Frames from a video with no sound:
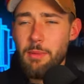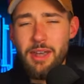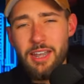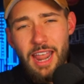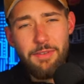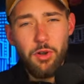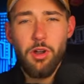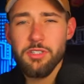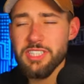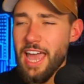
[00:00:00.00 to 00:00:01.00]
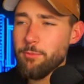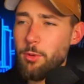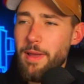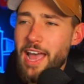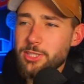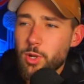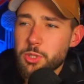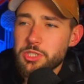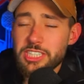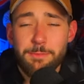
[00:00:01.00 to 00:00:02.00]
I mean, it never hurts to have more pass
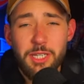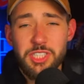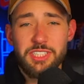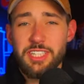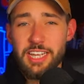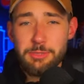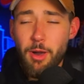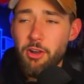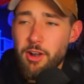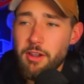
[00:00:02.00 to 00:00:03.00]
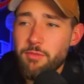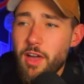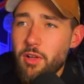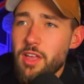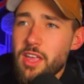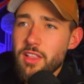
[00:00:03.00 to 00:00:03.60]
rushers, especially in today's modern NFL.